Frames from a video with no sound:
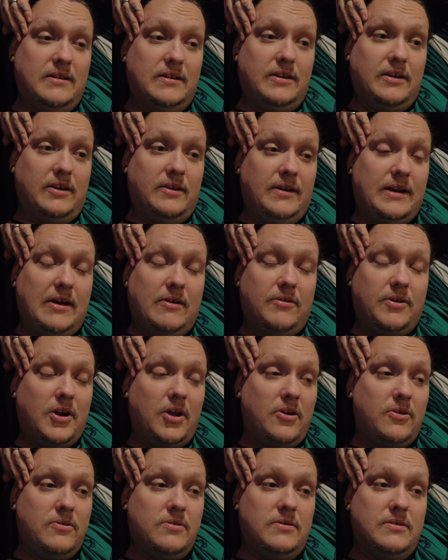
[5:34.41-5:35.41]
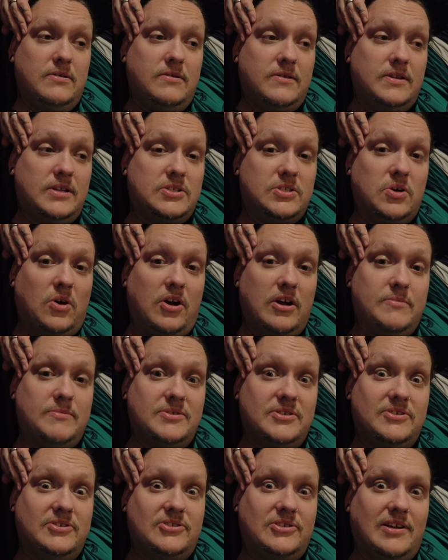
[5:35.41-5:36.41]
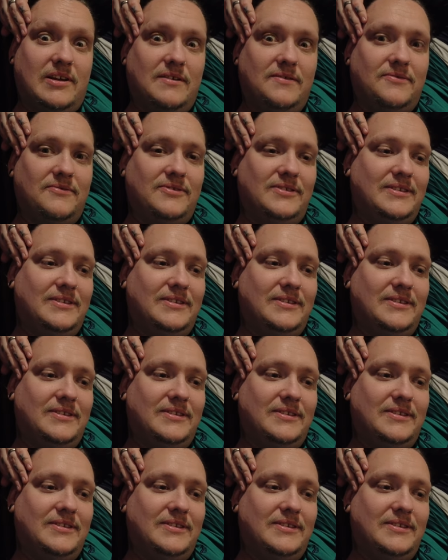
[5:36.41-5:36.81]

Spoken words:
you now know the times and stuff.